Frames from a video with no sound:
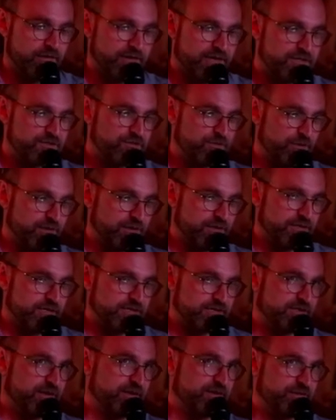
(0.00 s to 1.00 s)
instrument,
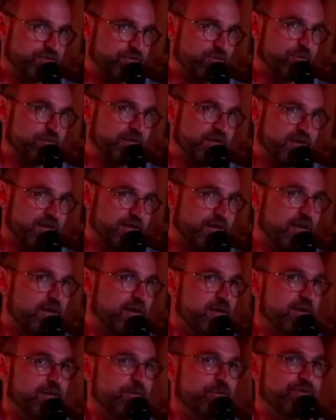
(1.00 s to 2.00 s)
the entire drum kit.
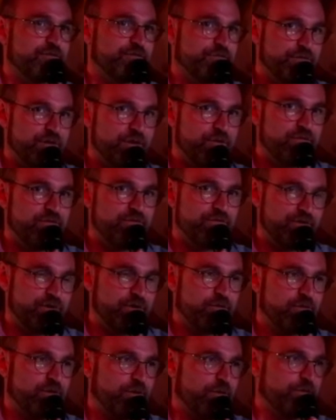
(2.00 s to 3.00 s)
But very,
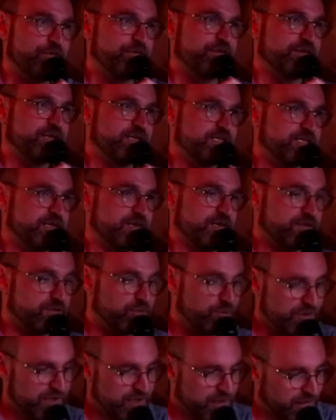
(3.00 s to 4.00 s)
very often these
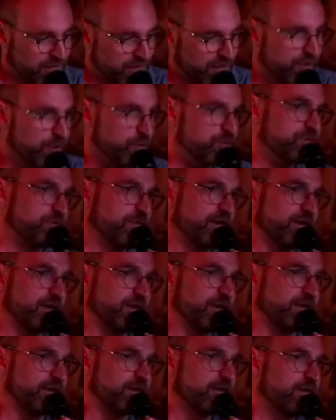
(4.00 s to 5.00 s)
days, we are close
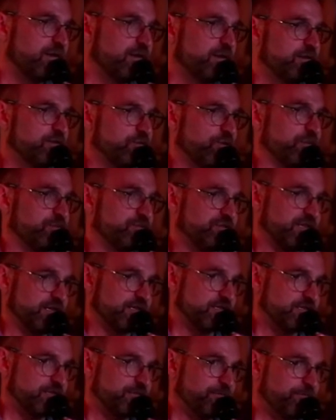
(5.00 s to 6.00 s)
miking drum
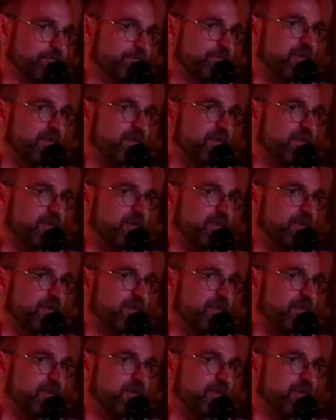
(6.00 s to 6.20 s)
sets.